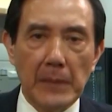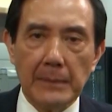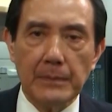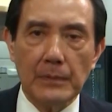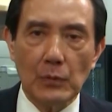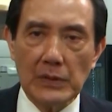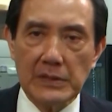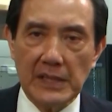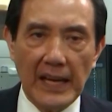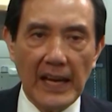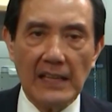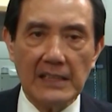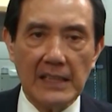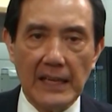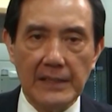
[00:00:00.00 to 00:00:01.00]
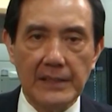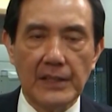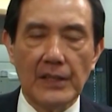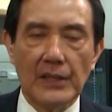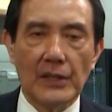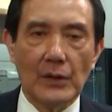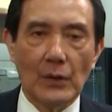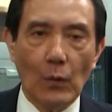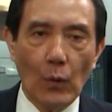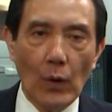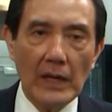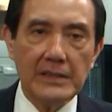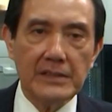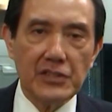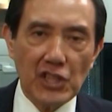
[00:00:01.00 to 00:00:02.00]
up with the headline,
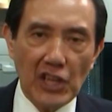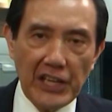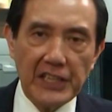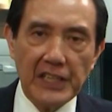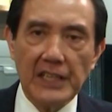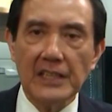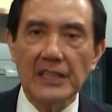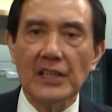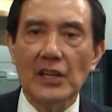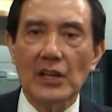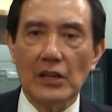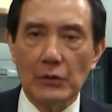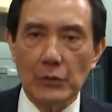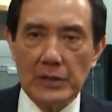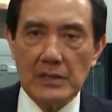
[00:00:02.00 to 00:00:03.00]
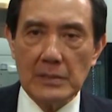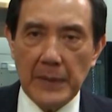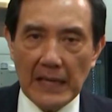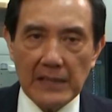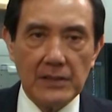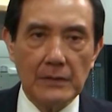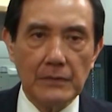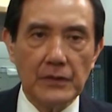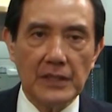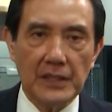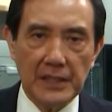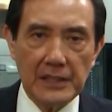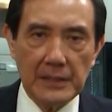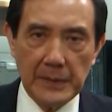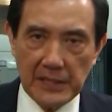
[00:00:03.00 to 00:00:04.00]
One China, Respective
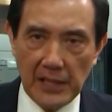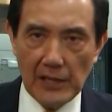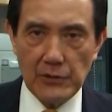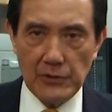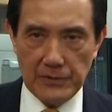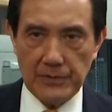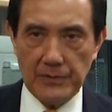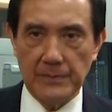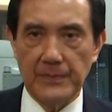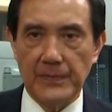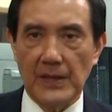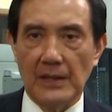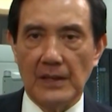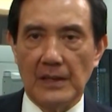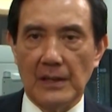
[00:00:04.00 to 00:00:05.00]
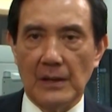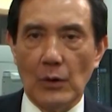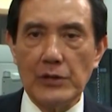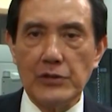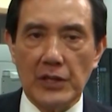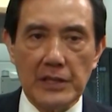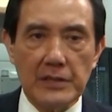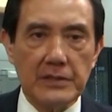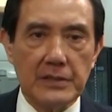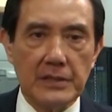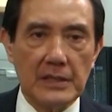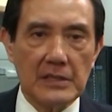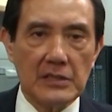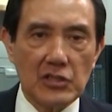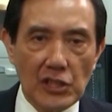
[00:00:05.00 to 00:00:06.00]
Interpretations, which is
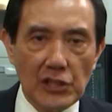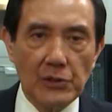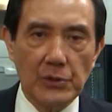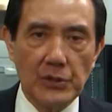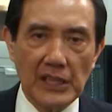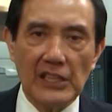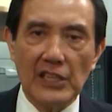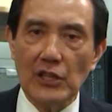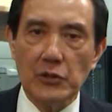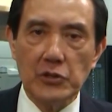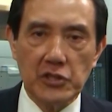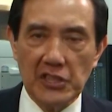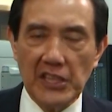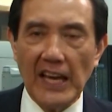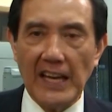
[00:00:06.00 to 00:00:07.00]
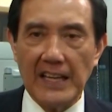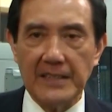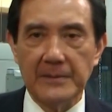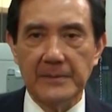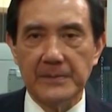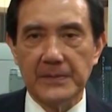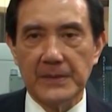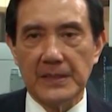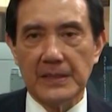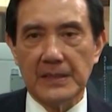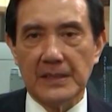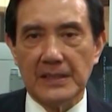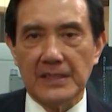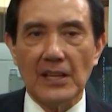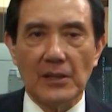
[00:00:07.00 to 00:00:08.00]
still in use today.
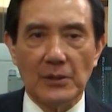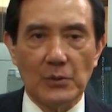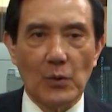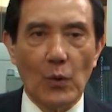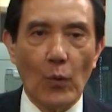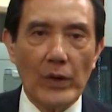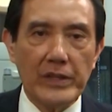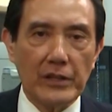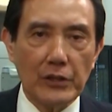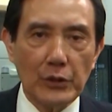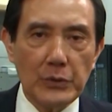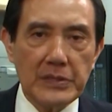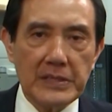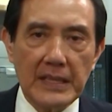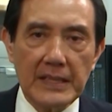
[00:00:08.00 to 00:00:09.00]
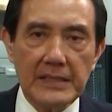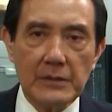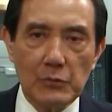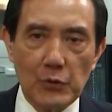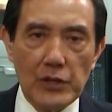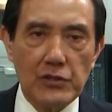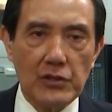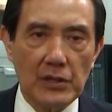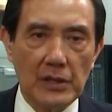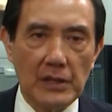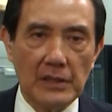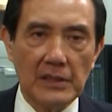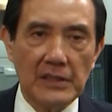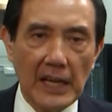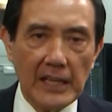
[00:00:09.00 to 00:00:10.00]
So, when the 2 sides reached
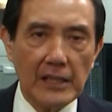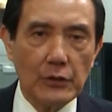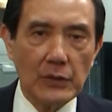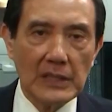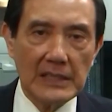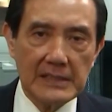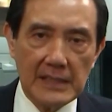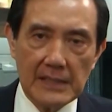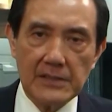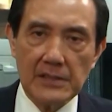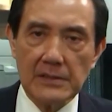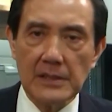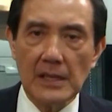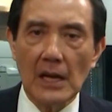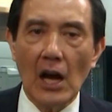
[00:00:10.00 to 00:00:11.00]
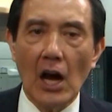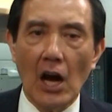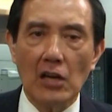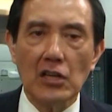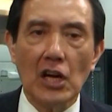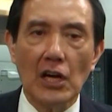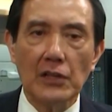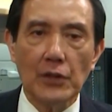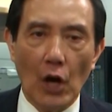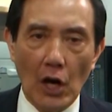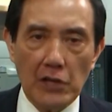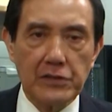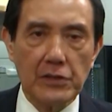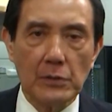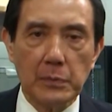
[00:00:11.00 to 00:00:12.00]
the 92 consensus, Hong Kong
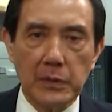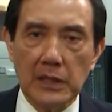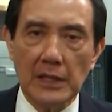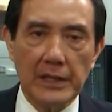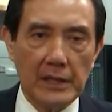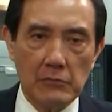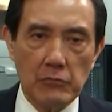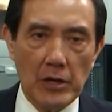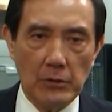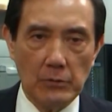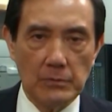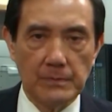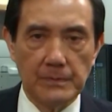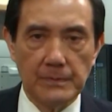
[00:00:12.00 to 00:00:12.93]
also played a role.